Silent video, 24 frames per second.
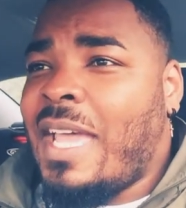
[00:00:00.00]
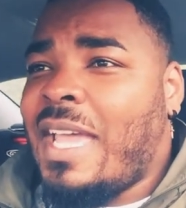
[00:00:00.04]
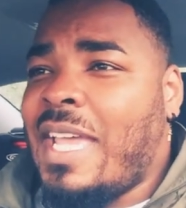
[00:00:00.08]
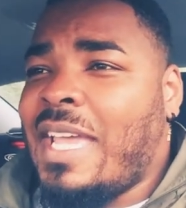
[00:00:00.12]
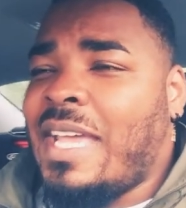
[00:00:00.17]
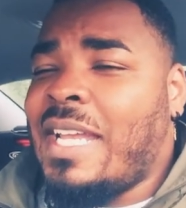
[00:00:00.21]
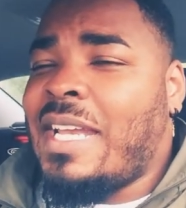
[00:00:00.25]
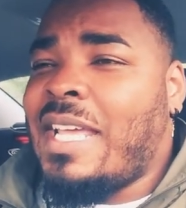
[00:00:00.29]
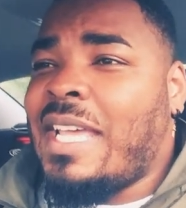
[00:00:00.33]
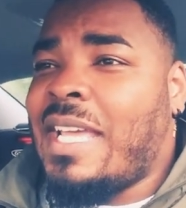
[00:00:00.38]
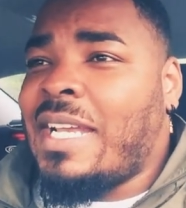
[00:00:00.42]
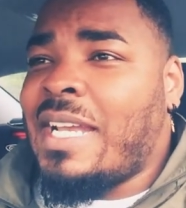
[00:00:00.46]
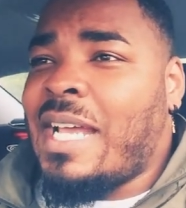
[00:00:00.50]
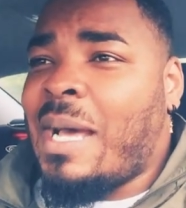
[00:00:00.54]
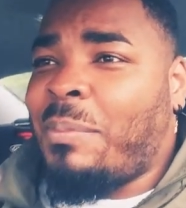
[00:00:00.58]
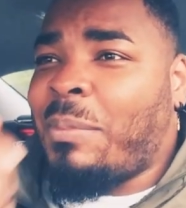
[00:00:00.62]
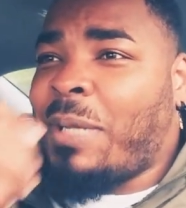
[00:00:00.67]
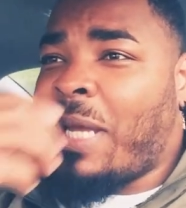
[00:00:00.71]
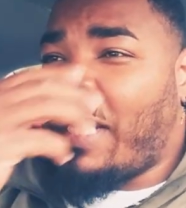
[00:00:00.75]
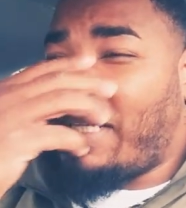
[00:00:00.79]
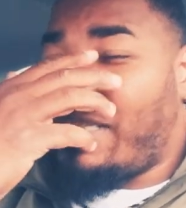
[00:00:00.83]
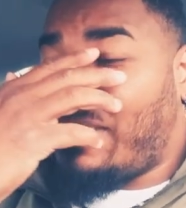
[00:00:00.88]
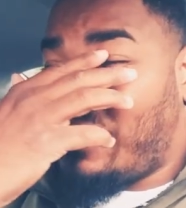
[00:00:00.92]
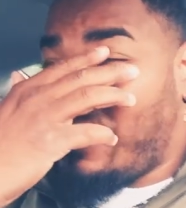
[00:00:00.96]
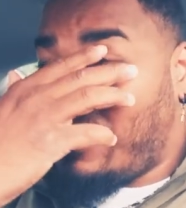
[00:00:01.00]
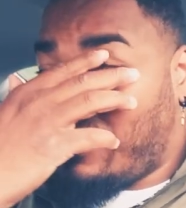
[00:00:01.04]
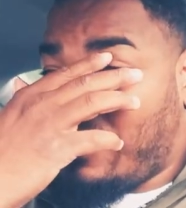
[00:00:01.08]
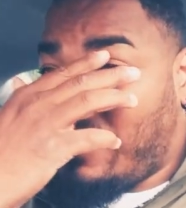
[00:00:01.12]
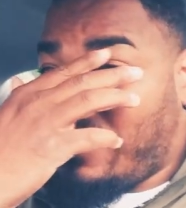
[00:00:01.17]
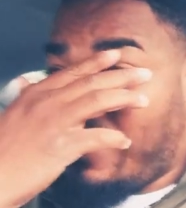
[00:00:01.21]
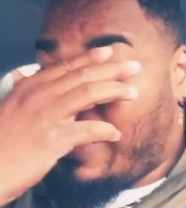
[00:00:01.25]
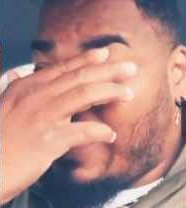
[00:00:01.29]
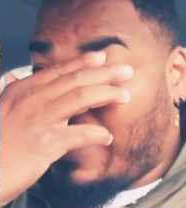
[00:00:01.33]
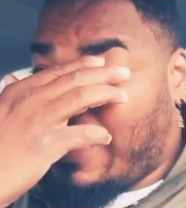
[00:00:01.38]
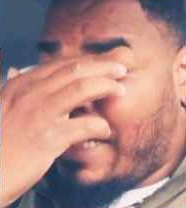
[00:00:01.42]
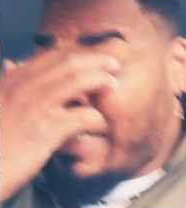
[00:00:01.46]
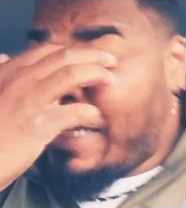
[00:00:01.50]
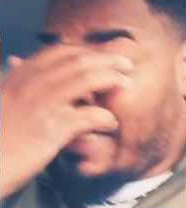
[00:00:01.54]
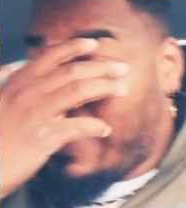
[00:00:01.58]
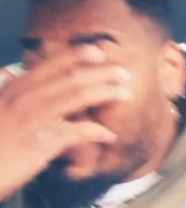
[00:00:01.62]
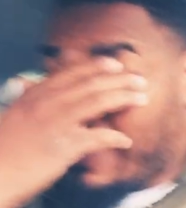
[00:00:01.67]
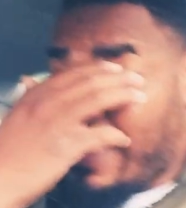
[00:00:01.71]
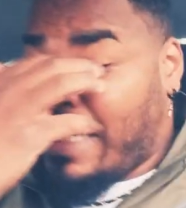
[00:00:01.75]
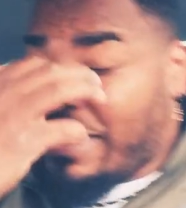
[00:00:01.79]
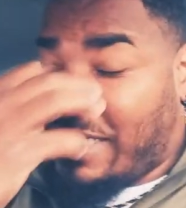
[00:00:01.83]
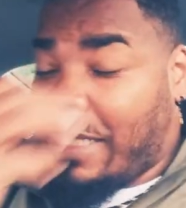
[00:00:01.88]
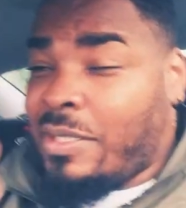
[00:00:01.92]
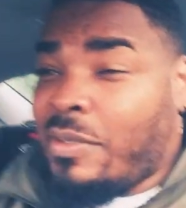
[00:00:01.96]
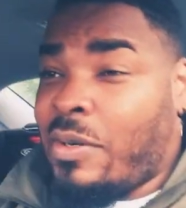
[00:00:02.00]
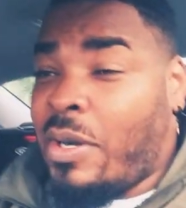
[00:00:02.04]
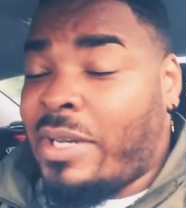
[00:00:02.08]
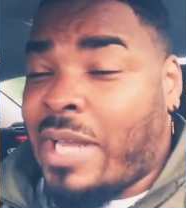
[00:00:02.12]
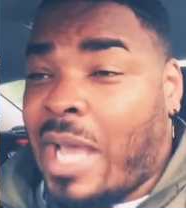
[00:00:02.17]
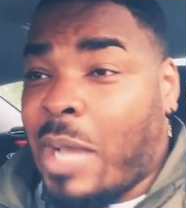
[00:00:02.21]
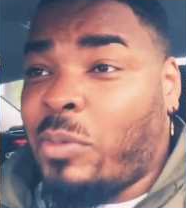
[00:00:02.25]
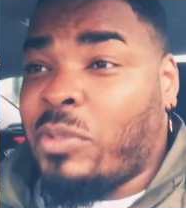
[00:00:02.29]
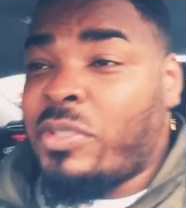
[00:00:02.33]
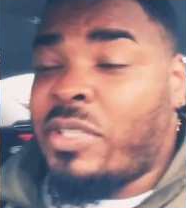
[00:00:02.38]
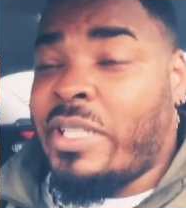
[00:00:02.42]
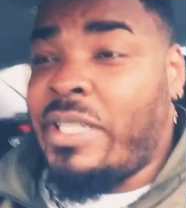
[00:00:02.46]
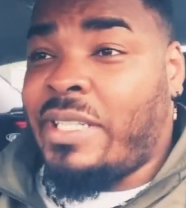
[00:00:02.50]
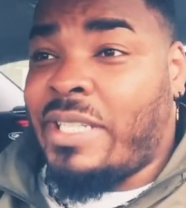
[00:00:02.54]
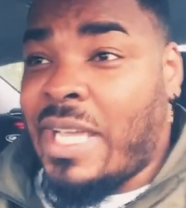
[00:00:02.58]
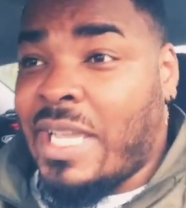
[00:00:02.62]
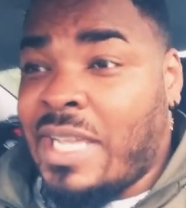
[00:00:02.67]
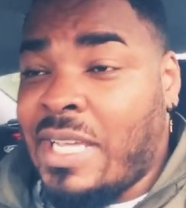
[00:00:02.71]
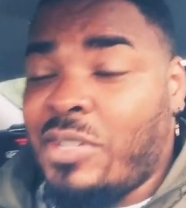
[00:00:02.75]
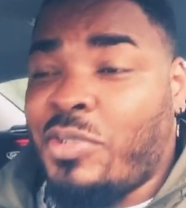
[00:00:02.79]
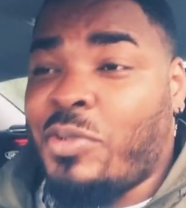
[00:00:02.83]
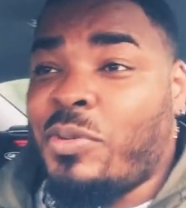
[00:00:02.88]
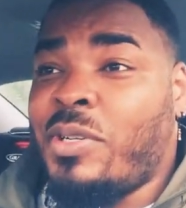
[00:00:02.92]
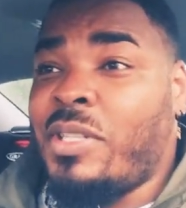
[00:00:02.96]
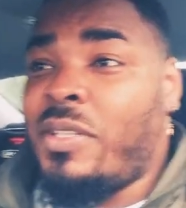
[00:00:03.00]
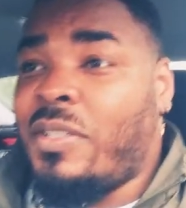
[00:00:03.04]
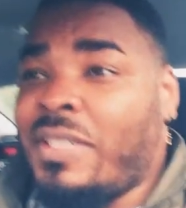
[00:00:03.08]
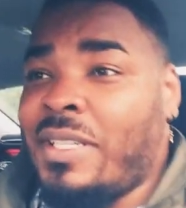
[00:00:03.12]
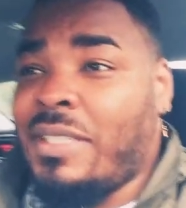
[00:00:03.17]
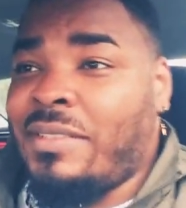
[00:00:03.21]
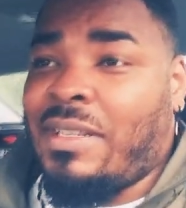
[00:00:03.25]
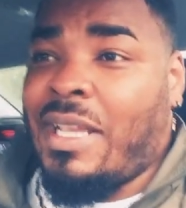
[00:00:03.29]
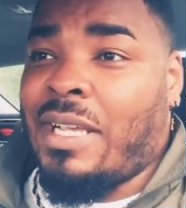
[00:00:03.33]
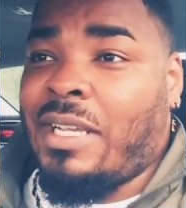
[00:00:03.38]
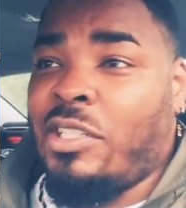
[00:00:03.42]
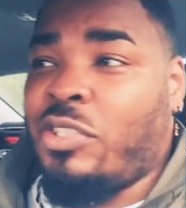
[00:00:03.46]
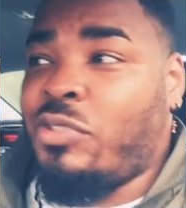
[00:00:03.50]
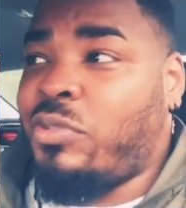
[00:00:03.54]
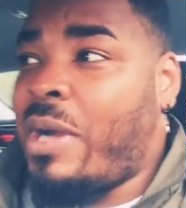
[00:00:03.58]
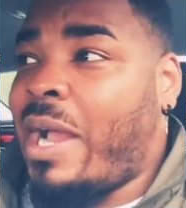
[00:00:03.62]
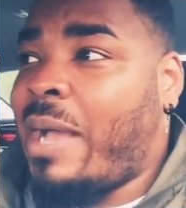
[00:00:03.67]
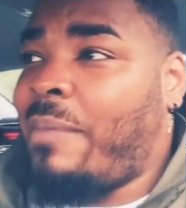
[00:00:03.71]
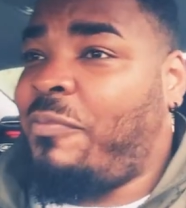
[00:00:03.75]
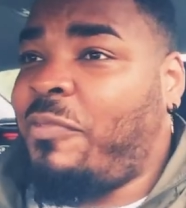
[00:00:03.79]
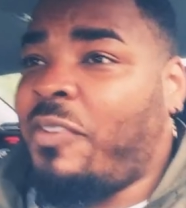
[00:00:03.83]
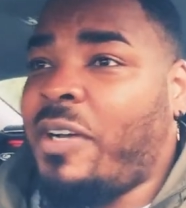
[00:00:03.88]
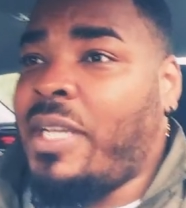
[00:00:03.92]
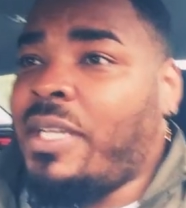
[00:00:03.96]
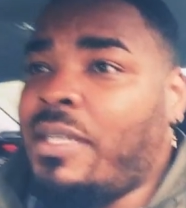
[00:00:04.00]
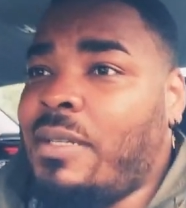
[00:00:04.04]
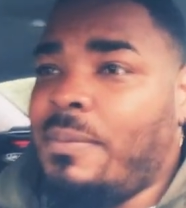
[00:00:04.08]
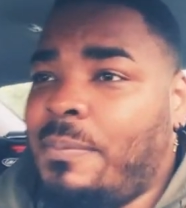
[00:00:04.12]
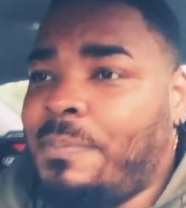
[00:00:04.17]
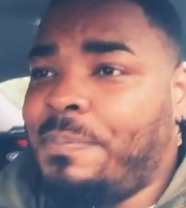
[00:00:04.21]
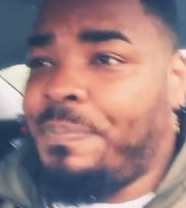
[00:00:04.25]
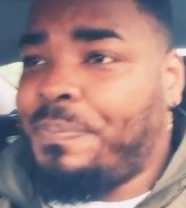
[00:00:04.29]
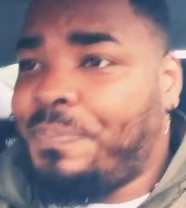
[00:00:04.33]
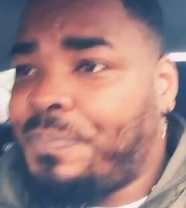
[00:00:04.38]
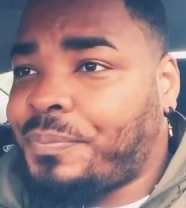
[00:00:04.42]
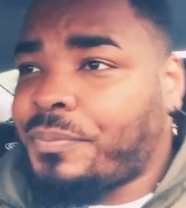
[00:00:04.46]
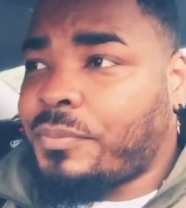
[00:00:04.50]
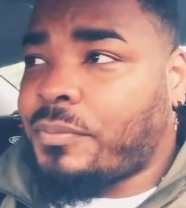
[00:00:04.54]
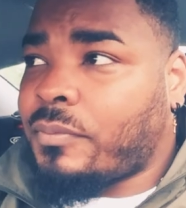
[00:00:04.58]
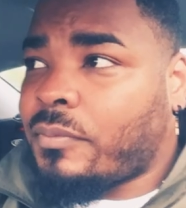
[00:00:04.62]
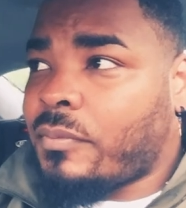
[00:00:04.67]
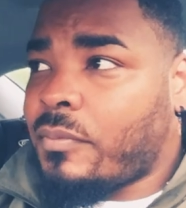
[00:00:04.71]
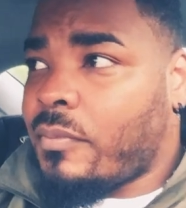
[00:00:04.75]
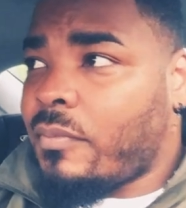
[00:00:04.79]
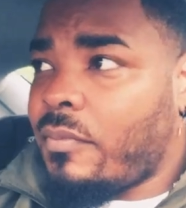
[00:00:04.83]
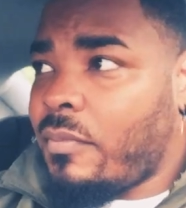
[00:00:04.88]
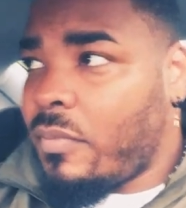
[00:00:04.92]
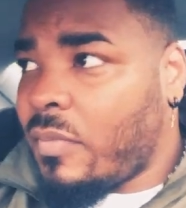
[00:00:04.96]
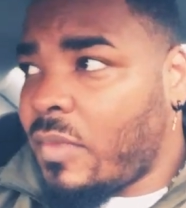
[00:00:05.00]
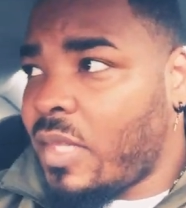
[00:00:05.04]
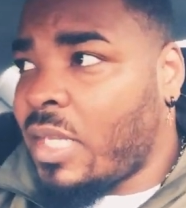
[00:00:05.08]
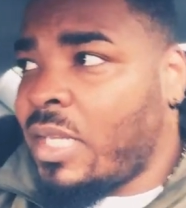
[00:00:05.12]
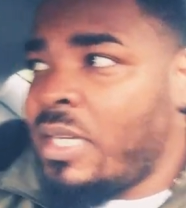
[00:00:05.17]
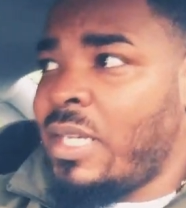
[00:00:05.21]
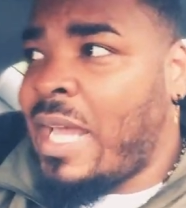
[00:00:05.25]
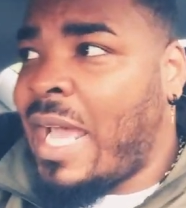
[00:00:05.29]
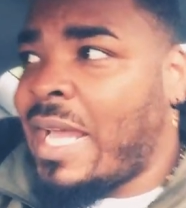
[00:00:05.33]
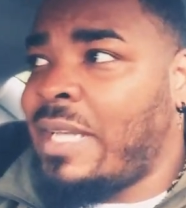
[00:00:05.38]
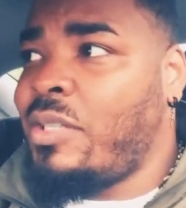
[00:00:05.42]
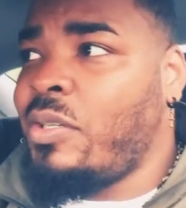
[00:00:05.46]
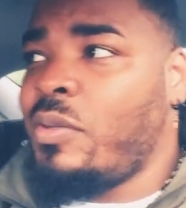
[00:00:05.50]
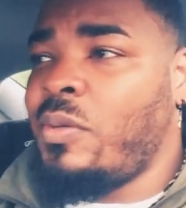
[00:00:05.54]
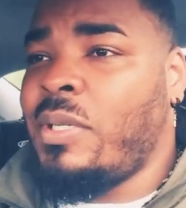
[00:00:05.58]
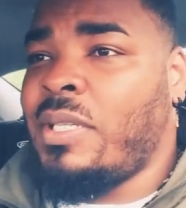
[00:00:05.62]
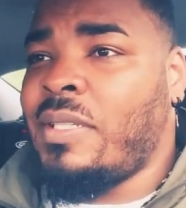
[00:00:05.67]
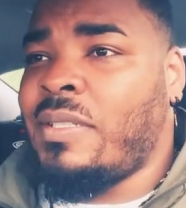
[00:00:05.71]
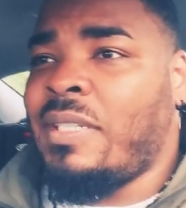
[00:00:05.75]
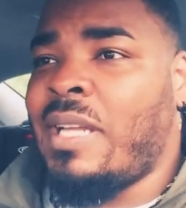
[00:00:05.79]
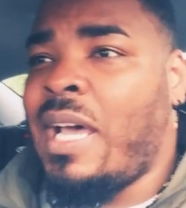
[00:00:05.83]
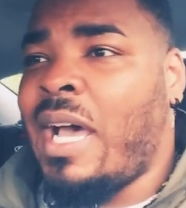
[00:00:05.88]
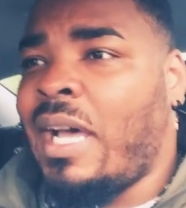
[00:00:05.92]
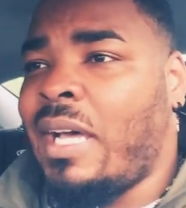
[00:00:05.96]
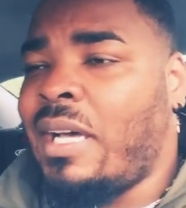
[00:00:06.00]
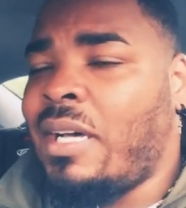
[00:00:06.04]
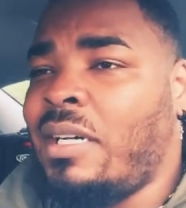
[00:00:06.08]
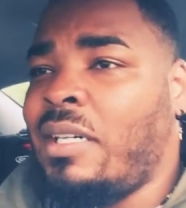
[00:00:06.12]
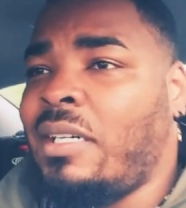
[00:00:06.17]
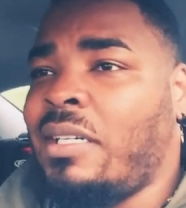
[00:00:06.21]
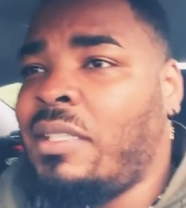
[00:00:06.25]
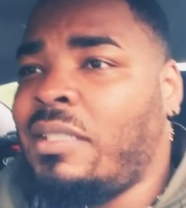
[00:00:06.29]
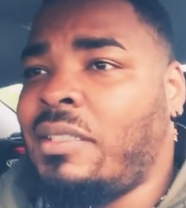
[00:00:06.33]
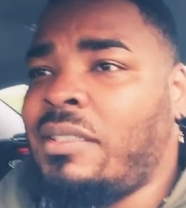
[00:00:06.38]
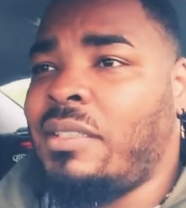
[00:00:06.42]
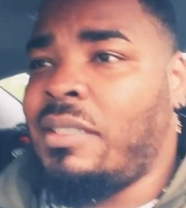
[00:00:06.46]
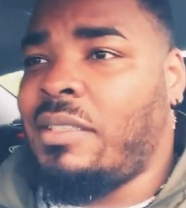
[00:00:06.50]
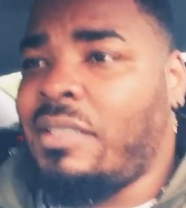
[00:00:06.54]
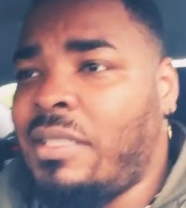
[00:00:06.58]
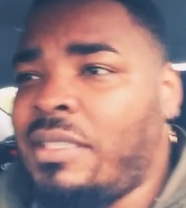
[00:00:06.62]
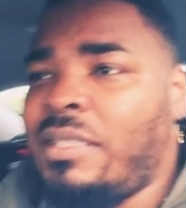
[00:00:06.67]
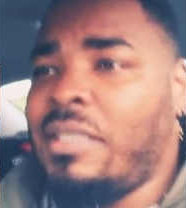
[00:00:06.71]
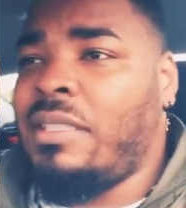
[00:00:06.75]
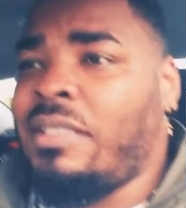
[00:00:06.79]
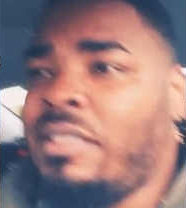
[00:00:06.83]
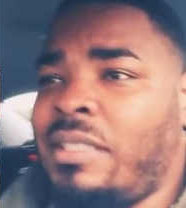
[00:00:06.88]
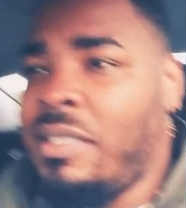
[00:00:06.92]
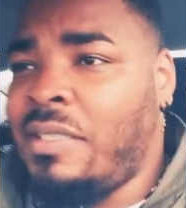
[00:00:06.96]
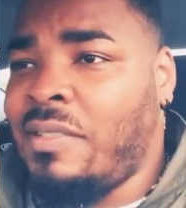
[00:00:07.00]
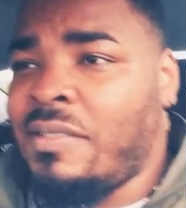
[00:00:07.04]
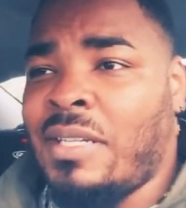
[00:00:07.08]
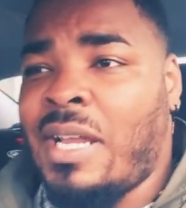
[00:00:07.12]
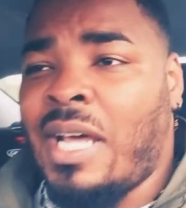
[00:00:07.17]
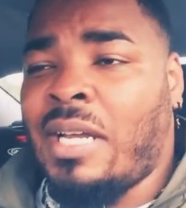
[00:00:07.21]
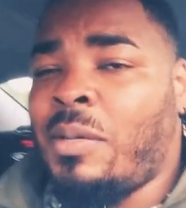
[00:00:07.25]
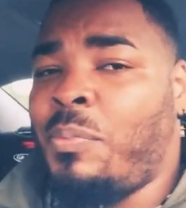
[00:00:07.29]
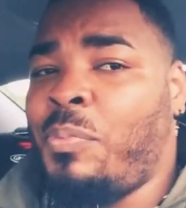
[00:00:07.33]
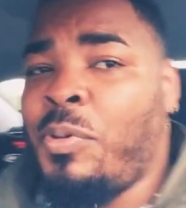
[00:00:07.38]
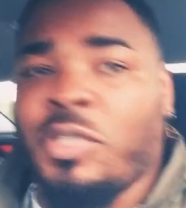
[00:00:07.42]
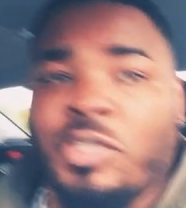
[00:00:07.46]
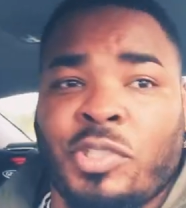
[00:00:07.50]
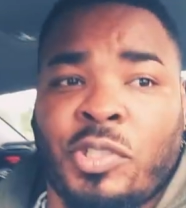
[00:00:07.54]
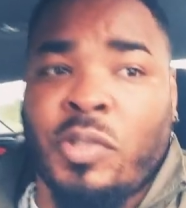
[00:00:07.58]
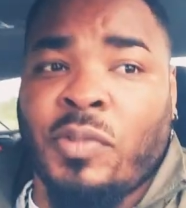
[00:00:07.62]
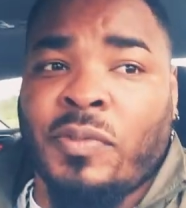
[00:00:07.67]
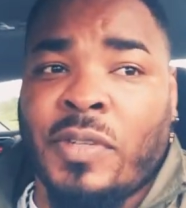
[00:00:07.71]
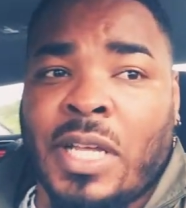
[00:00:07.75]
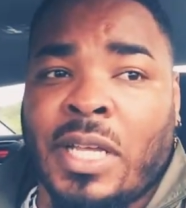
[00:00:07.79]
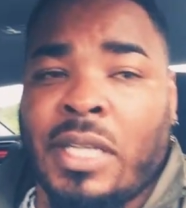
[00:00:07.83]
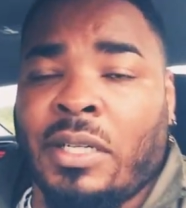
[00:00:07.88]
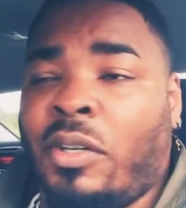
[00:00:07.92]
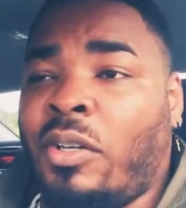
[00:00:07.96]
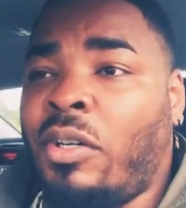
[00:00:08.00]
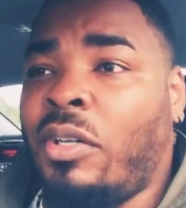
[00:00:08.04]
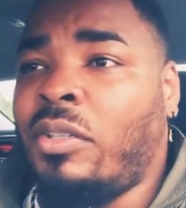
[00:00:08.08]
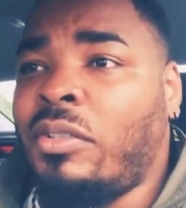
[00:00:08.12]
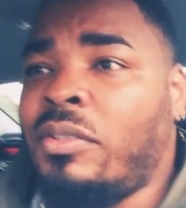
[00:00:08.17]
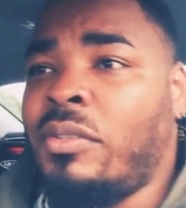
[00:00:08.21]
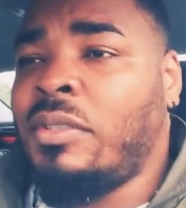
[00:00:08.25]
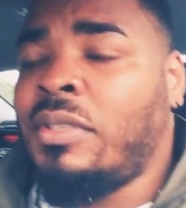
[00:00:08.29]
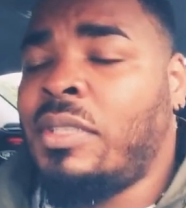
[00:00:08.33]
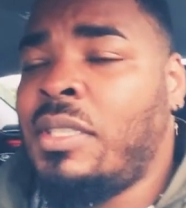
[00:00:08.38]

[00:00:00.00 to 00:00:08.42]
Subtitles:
And I'm like, you know, that was it's like a trap fight. That dude is not, he's not a pushover at all.